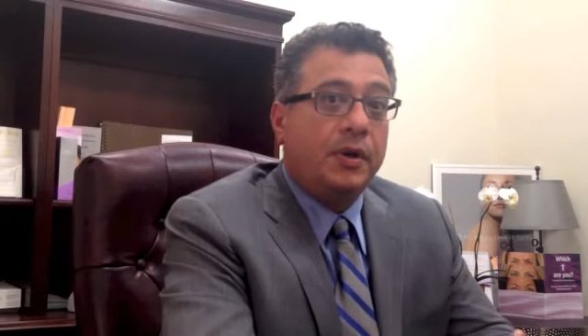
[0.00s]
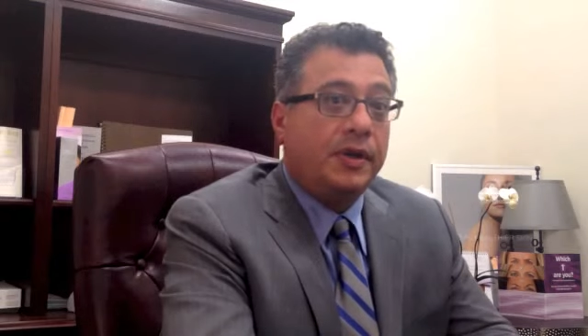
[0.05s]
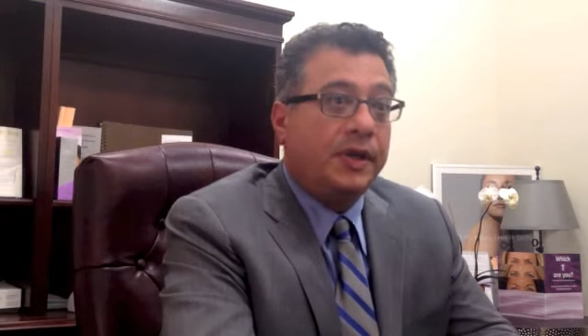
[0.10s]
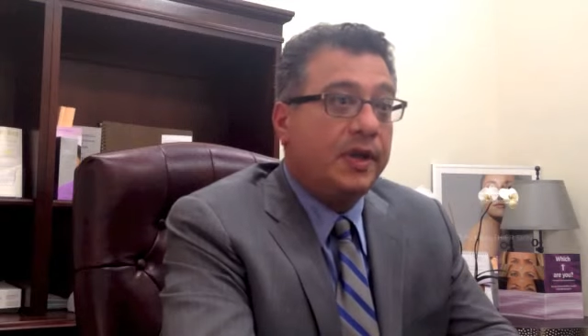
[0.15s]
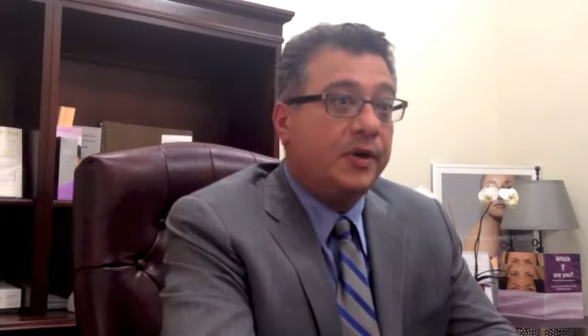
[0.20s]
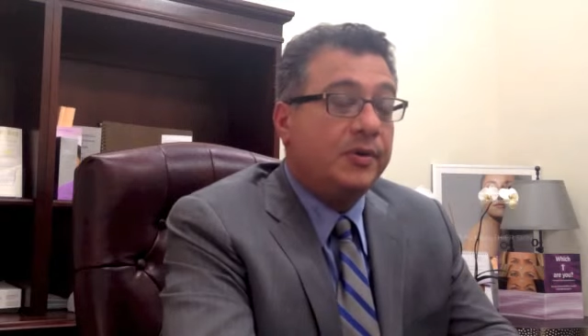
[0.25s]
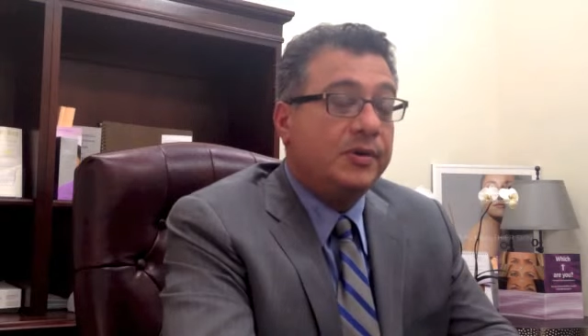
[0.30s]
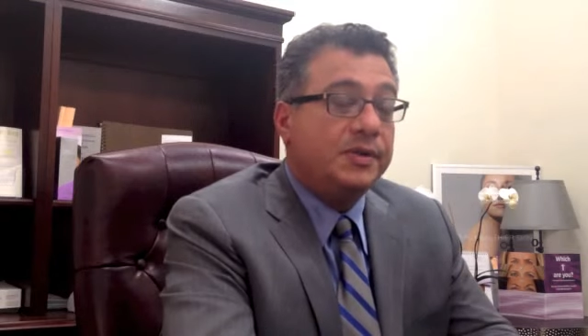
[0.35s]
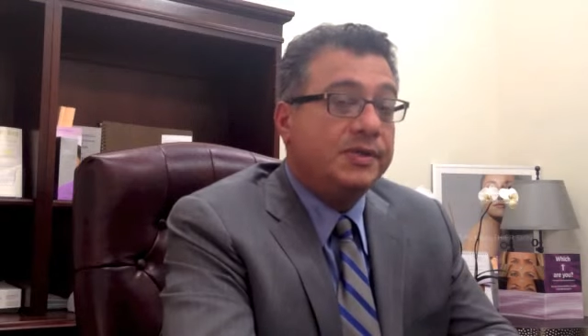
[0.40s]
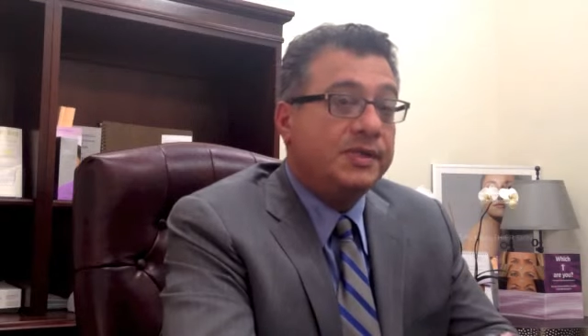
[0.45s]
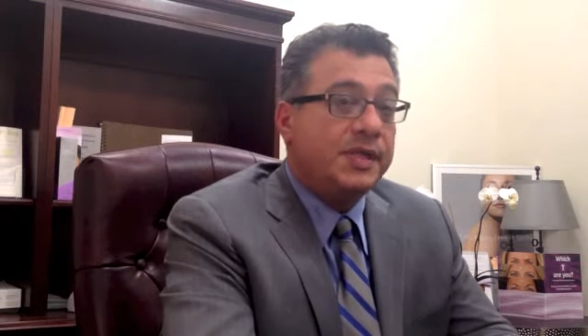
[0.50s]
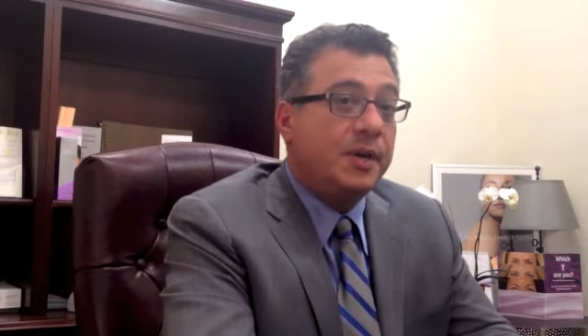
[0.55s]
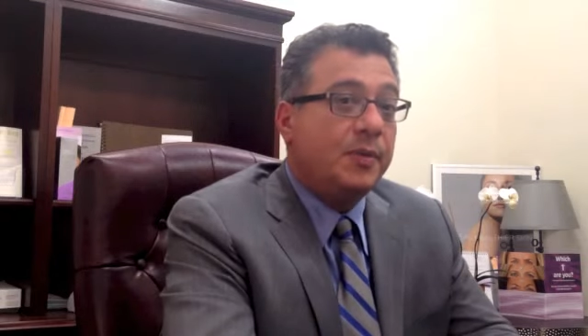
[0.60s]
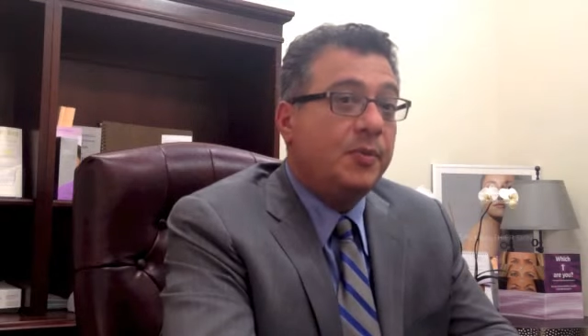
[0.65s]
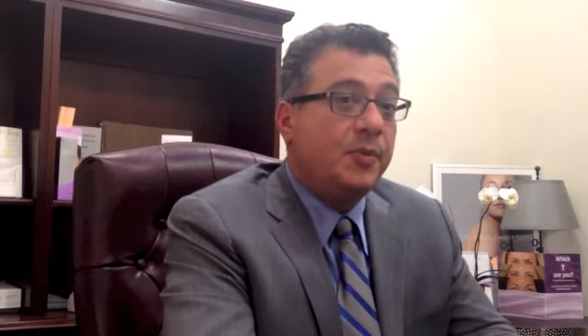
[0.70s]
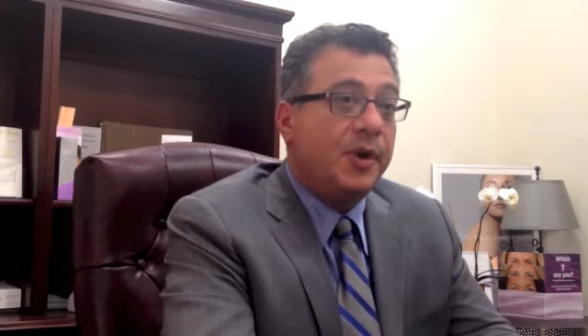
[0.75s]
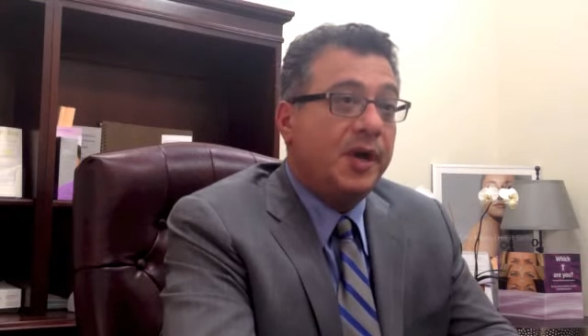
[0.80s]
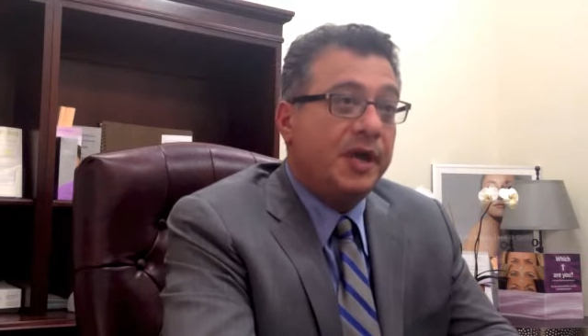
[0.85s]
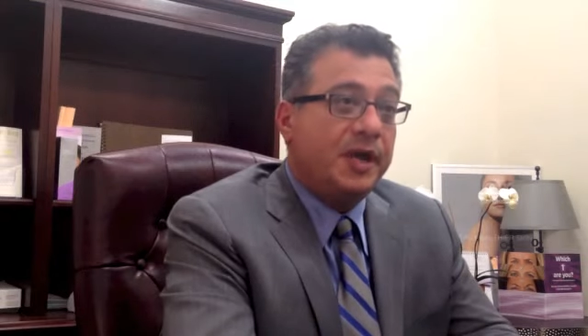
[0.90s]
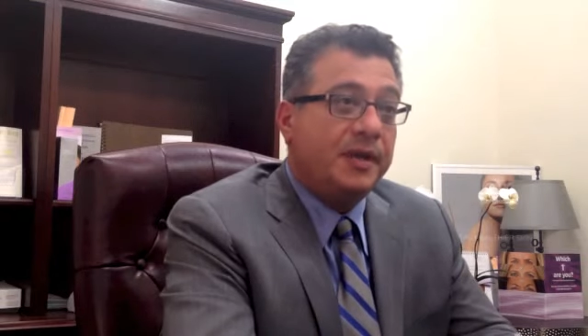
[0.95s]
get on a
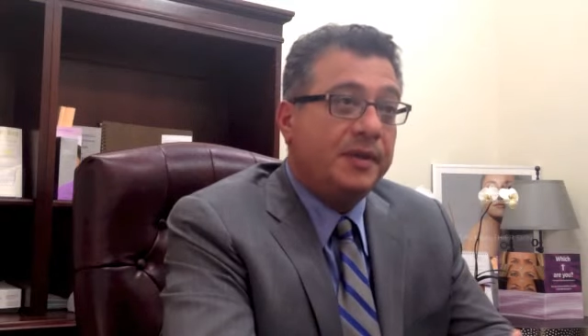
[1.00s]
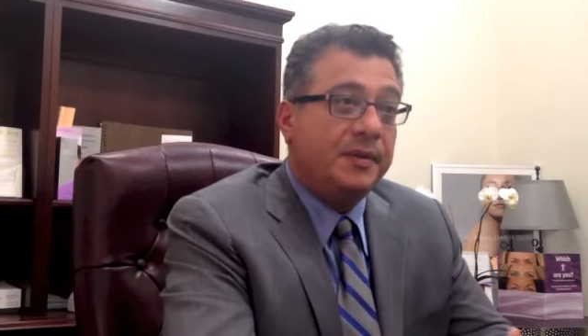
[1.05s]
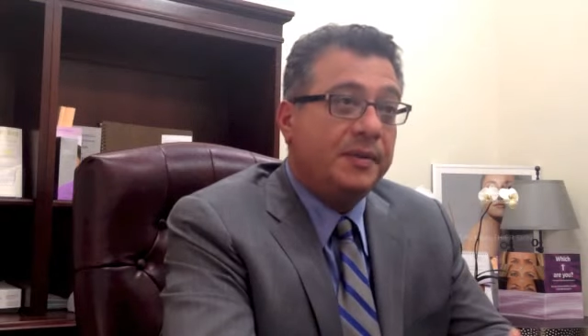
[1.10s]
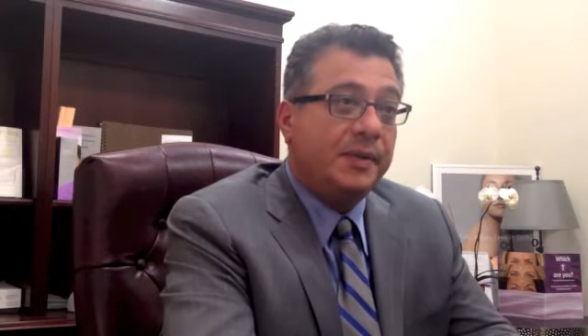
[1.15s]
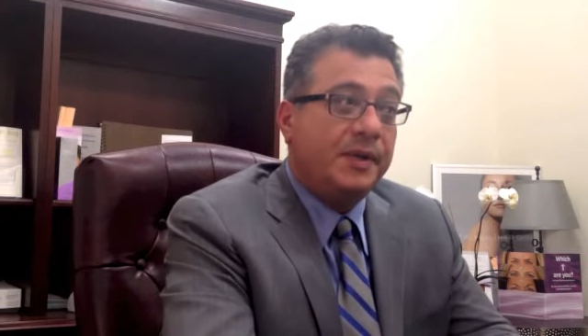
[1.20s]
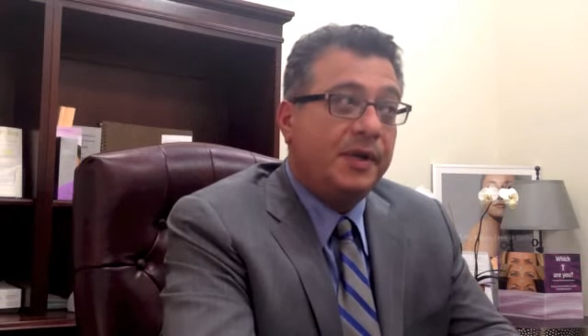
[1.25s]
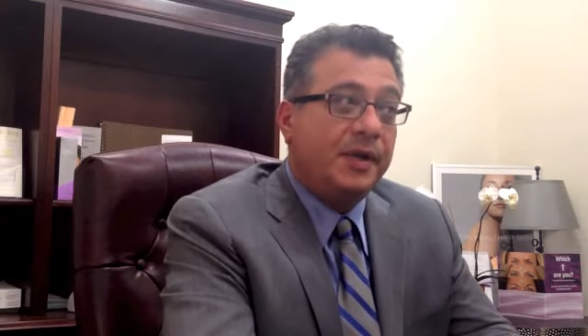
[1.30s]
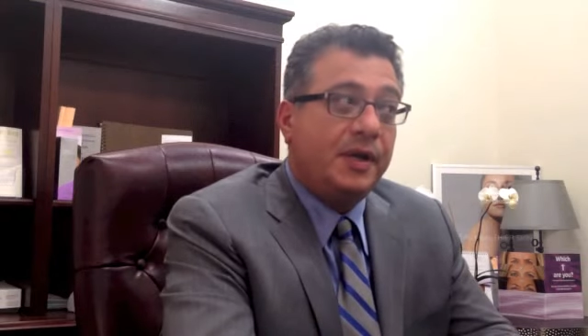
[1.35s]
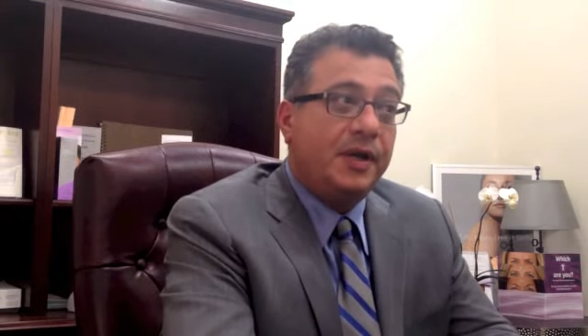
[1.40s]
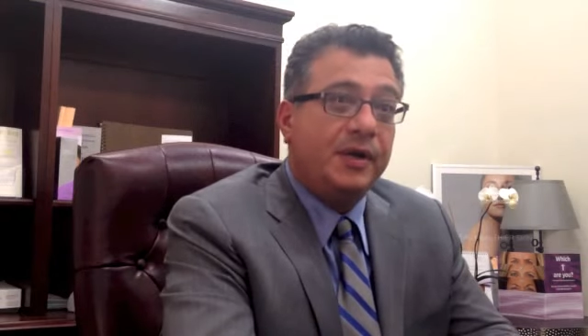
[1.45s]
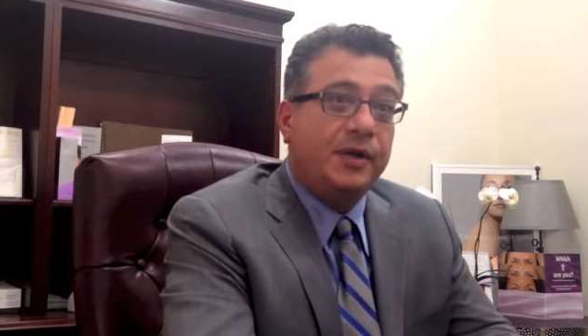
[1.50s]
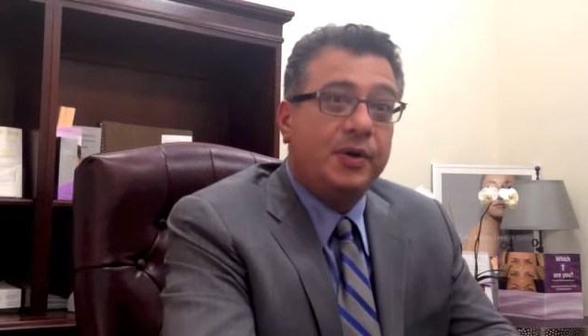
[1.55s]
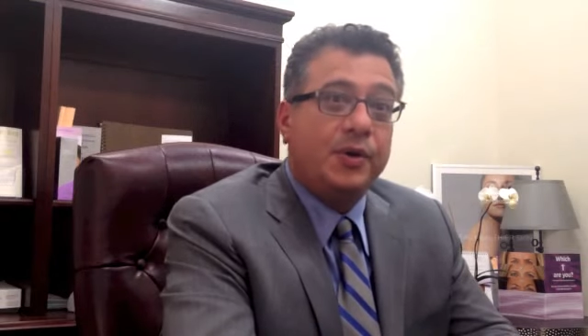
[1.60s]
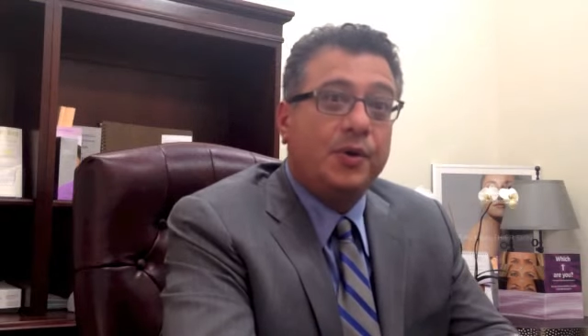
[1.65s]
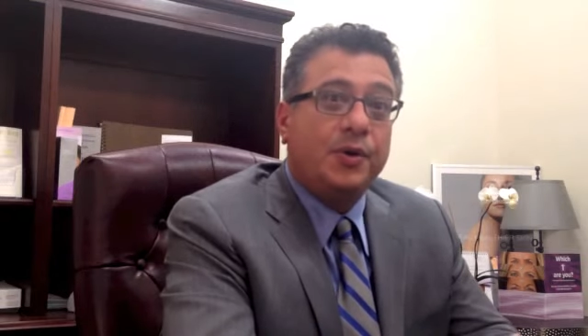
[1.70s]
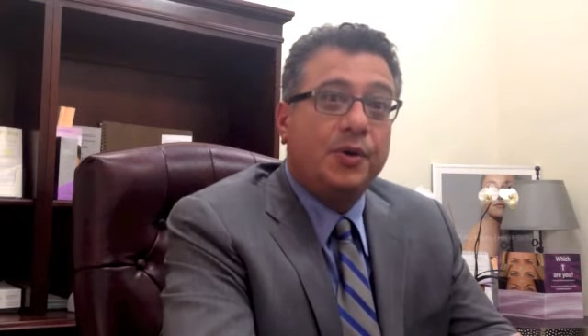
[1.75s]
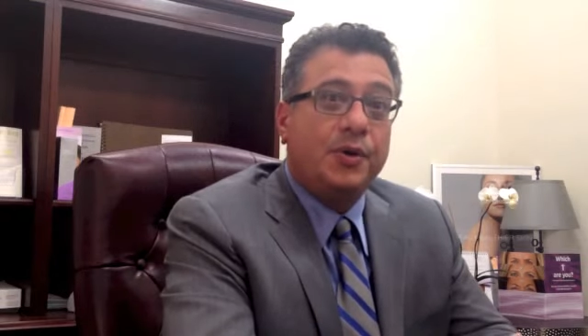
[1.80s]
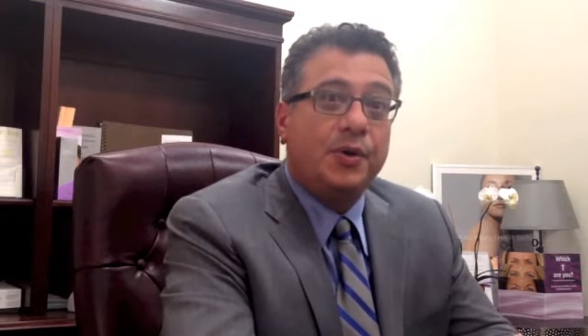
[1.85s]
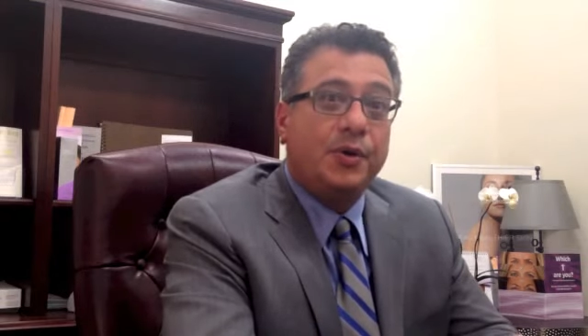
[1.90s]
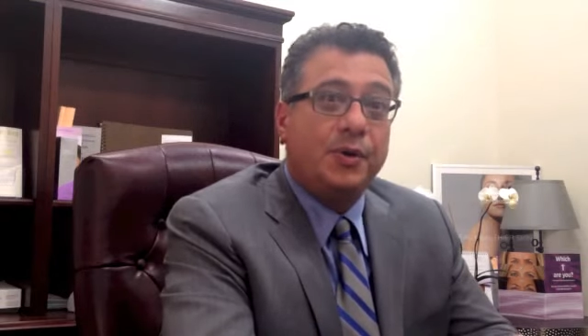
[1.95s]
subway and
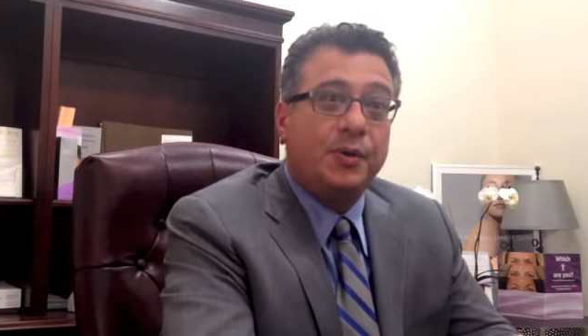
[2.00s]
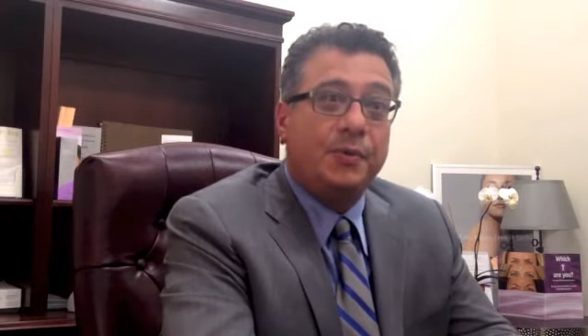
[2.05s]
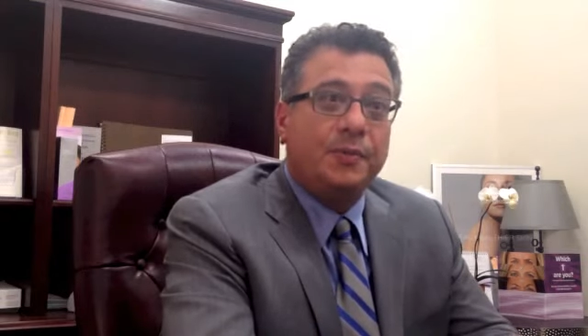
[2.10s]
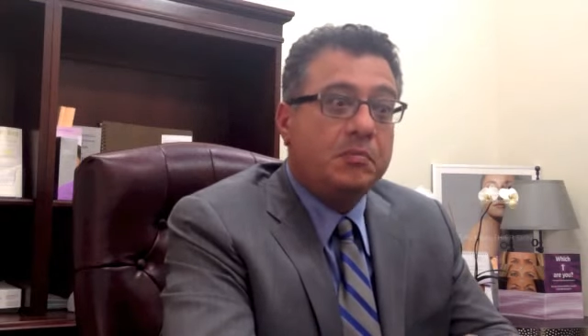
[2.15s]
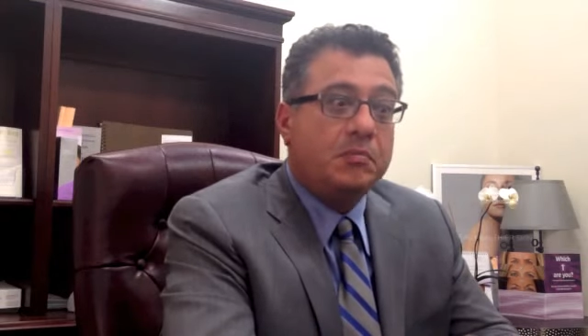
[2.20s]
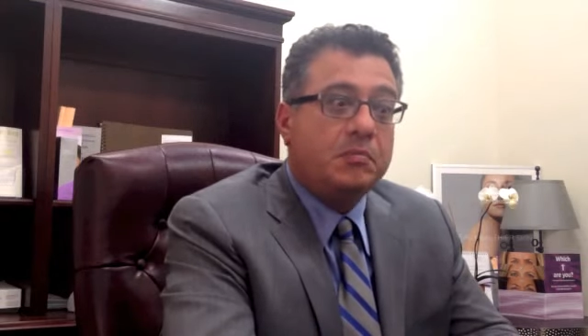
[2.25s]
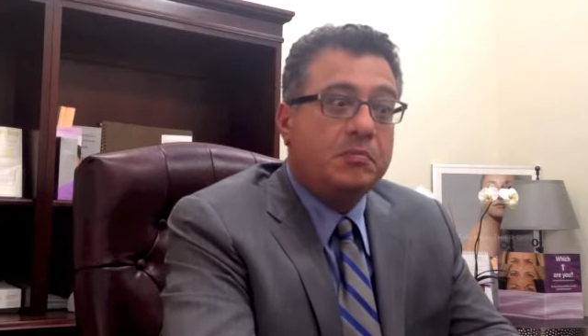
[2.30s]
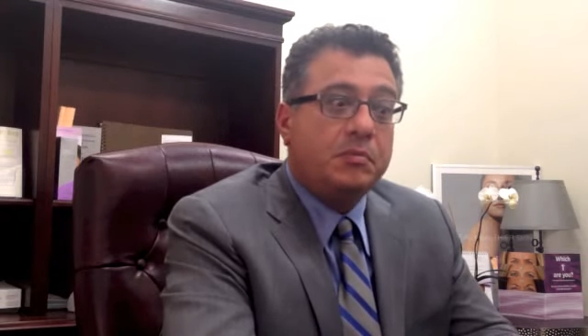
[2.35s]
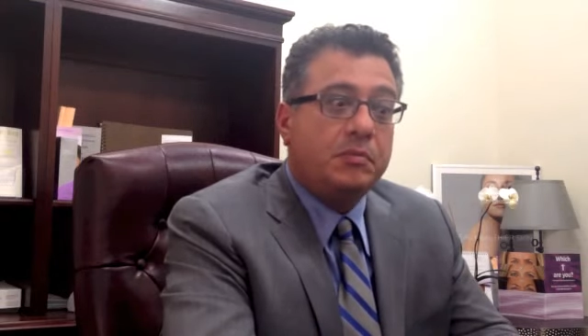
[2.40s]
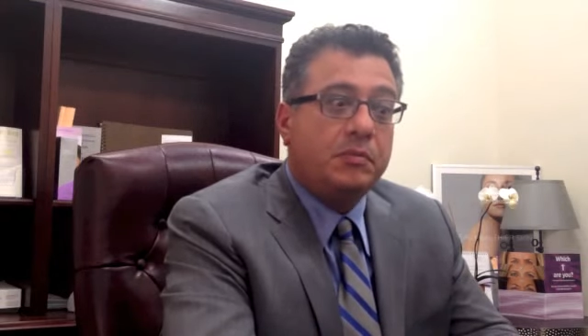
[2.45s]
go home.